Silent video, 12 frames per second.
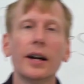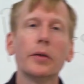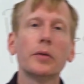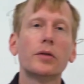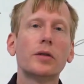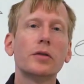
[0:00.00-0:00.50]

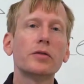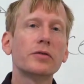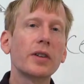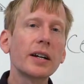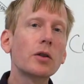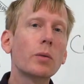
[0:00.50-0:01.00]
Now, to
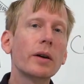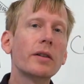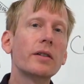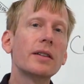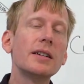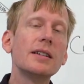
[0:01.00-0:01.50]
find
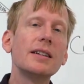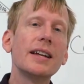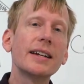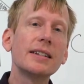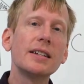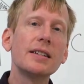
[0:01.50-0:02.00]
whether the
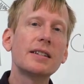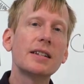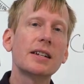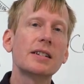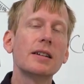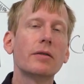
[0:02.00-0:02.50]

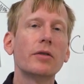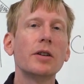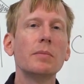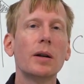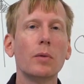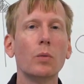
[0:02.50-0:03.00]

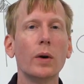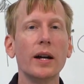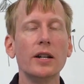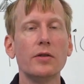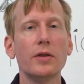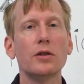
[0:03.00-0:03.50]
1963 minimum
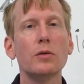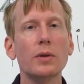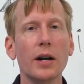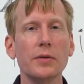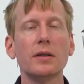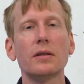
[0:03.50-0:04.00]
wage or the
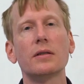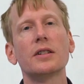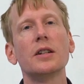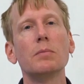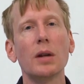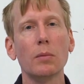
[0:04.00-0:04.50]

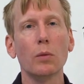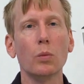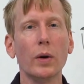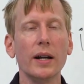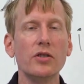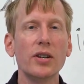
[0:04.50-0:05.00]
2013 minimum
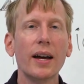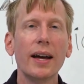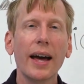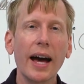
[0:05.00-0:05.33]
wage